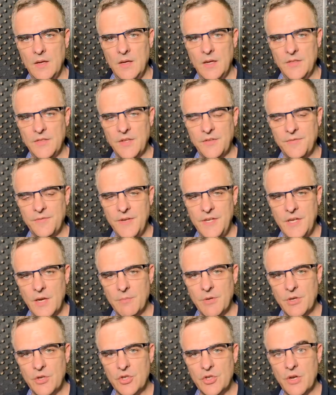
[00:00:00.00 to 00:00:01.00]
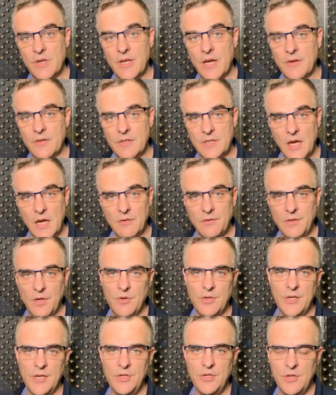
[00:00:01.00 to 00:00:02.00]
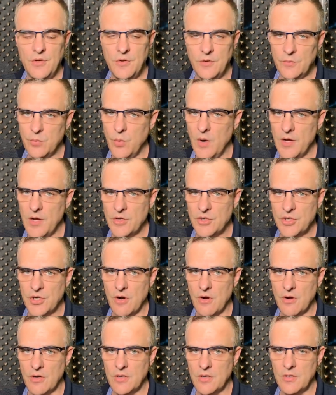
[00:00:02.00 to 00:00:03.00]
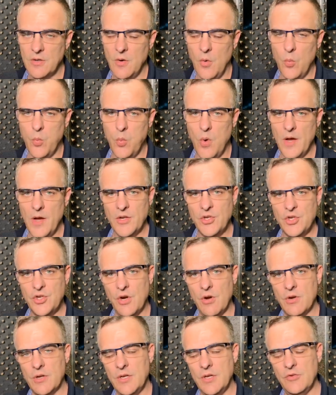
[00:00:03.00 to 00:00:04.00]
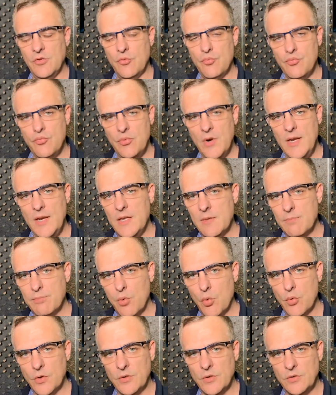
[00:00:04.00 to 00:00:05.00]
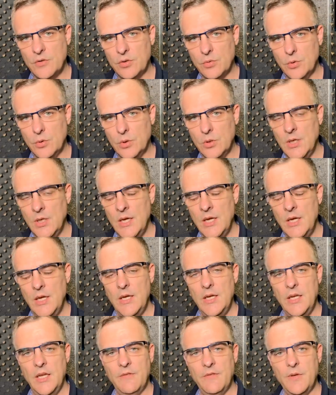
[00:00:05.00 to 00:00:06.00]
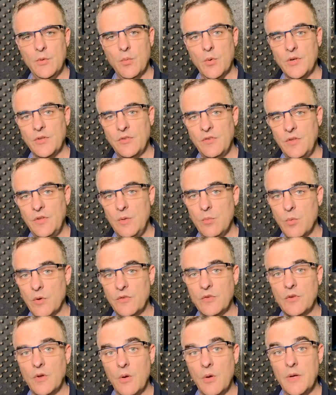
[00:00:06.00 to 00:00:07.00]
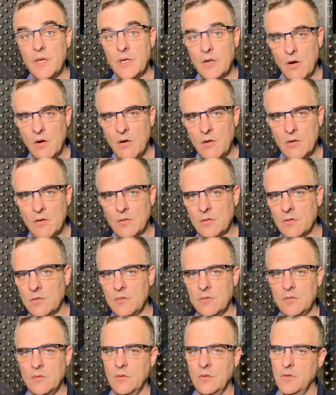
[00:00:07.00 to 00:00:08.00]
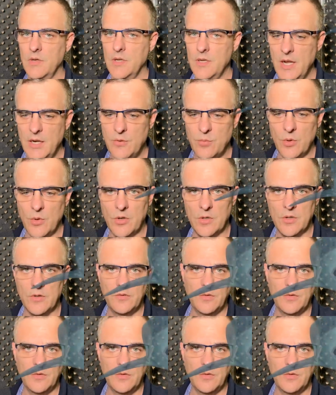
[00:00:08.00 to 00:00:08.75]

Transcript: In this video, I'm going to show you how to download and use Wireshark. Wireshark is a really important tool if you want to see what's going on a network.